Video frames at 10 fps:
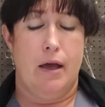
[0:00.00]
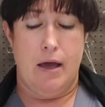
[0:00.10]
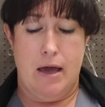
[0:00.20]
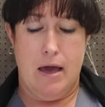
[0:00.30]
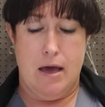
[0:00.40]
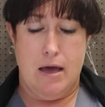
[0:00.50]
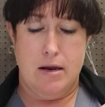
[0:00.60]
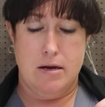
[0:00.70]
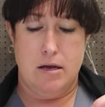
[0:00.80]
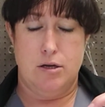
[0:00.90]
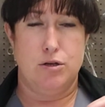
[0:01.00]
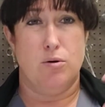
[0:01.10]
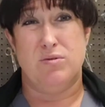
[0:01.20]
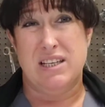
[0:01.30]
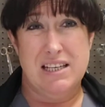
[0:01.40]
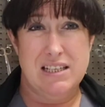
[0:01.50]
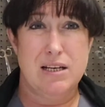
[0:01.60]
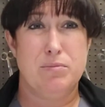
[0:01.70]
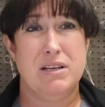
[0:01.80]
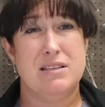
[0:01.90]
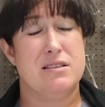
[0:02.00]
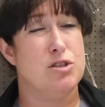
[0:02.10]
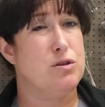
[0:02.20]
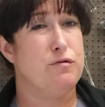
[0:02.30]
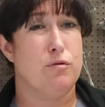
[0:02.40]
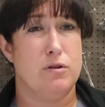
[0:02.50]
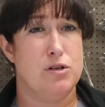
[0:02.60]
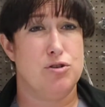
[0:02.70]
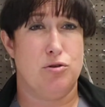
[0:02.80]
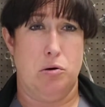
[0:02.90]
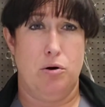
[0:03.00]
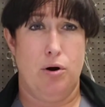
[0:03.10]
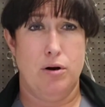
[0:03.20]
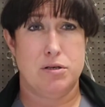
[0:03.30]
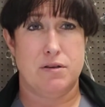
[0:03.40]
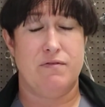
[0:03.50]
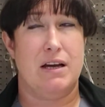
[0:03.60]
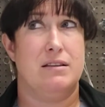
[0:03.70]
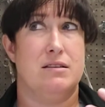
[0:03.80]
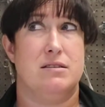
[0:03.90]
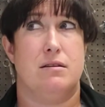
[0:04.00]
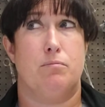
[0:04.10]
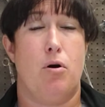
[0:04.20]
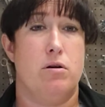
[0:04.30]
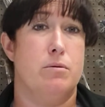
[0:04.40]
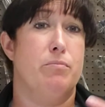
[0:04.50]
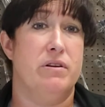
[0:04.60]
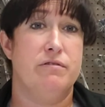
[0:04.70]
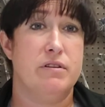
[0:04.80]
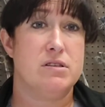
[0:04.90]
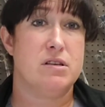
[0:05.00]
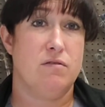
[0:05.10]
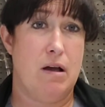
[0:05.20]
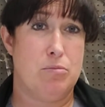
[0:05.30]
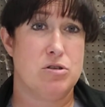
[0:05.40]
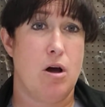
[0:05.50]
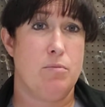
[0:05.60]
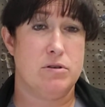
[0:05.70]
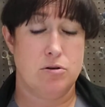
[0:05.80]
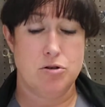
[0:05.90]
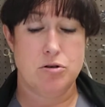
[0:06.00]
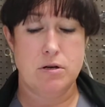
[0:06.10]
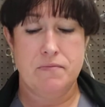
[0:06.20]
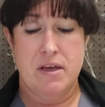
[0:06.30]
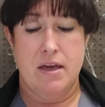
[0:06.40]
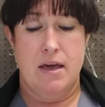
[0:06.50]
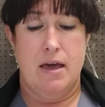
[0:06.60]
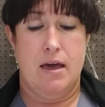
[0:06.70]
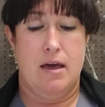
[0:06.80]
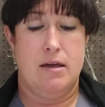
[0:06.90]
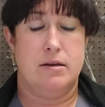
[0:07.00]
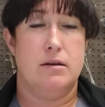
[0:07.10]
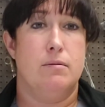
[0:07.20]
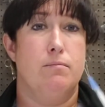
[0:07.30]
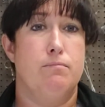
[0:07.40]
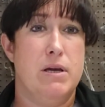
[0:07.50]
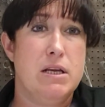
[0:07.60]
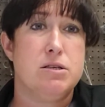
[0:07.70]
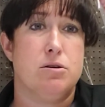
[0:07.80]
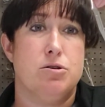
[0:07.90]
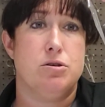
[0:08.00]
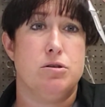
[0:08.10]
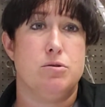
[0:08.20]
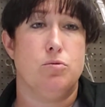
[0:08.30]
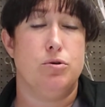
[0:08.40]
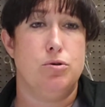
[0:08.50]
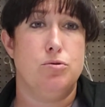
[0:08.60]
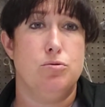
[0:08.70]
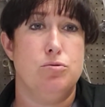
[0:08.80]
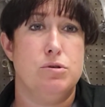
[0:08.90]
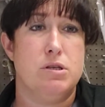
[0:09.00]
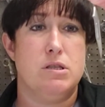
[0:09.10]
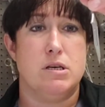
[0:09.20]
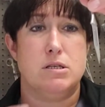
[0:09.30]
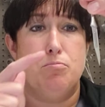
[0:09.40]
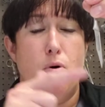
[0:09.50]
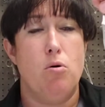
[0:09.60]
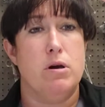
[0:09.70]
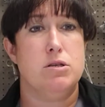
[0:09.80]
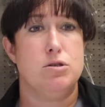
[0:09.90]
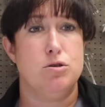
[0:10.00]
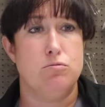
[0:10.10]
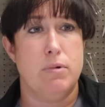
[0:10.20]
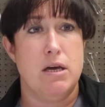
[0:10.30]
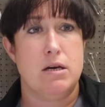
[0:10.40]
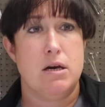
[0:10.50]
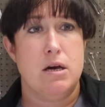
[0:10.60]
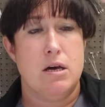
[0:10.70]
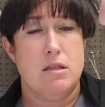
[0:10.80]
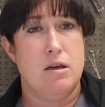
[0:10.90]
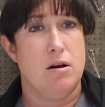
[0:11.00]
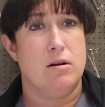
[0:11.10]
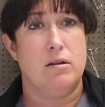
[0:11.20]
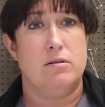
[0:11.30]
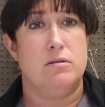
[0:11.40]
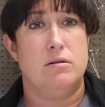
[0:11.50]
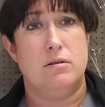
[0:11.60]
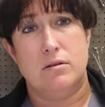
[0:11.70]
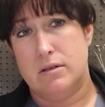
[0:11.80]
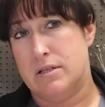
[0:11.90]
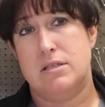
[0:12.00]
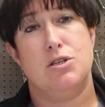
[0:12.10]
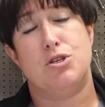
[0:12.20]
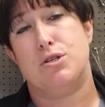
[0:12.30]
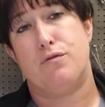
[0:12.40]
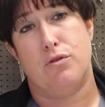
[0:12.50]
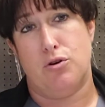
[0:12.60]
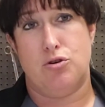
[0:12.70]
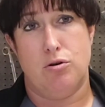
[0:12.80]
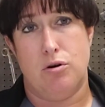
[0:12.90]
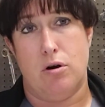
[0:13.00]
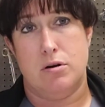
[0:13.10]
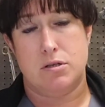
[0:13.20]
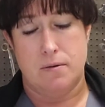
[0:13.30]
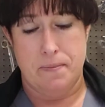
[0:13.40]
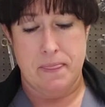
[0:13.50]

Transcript: and you don't need a big incision for these trocars. In fact, that's part of the benefits of laparoscopic surgery. And many surgeons will use this point to make their little incisions for their trocars.